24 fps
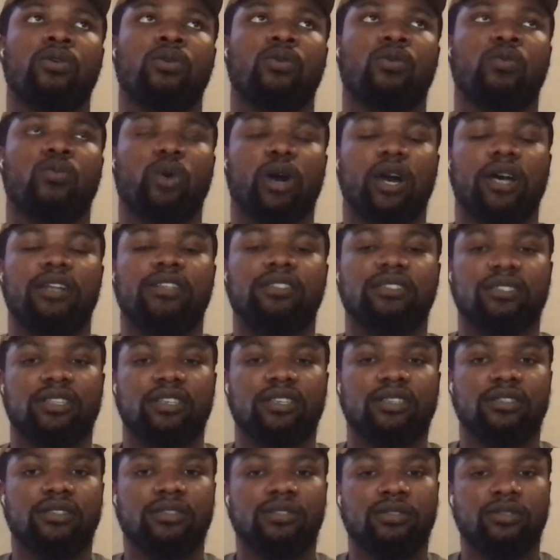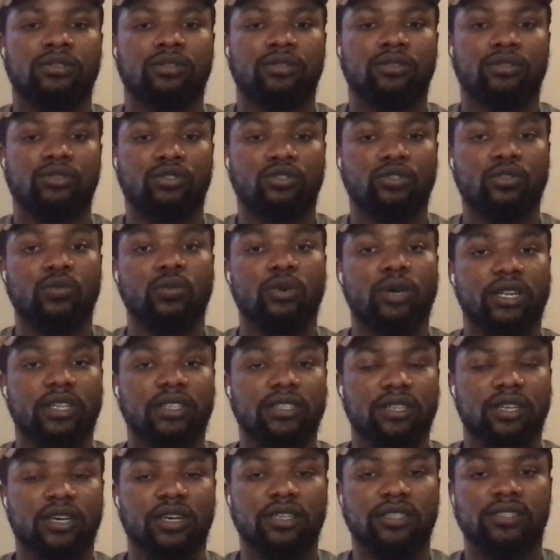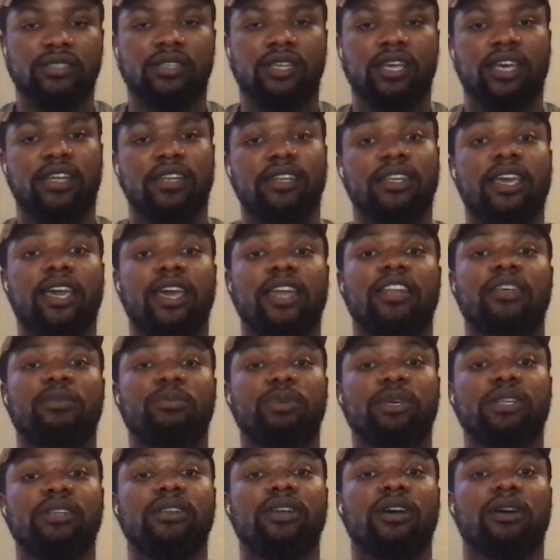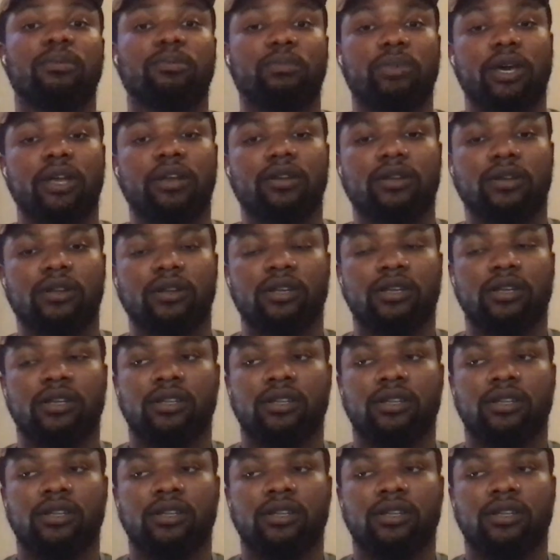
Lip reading: why does this do what it does and can it be done better?